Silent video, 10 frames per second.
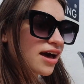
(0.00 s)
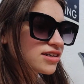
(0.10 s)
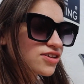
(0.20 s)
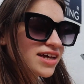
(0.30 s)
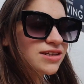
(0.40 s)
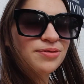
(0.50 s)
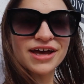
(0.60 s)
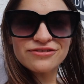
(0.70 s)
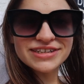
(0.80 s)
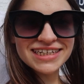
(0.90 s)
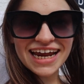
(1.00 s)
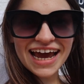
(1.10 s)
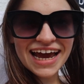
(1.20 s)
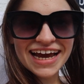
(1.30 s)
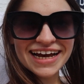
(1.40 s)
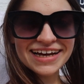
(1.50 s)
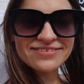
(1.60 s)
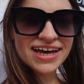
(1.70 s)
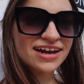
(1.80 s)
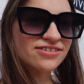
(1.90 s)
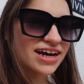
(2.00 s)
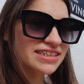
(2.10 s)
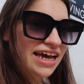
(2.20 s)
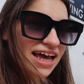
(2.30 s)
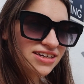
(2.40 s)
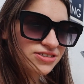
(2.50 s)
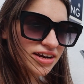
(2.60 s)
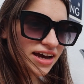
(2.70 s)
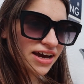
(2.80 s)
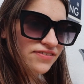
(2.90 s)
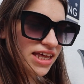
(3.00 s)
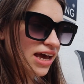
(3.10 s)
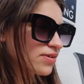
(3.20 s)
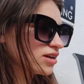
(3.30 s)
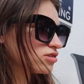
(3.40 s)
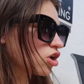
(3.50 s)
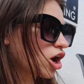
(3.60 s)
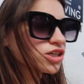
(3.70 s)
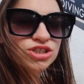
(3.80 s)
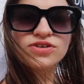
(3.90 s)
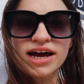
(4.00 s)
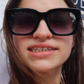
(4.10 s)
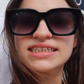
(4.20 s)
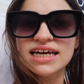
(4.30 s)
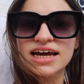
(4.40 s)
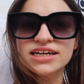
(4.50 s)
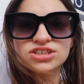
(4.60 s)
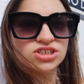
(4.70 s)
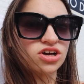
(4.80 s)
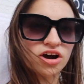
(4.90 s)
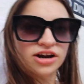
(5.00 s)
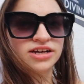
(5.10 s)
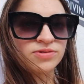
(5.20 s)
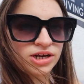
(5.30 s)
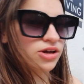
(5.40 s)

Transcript: Yeah, so that's the plan for today. We had a great day yesterday. I feel like I haven't talked to you guys a ton. It's just hard when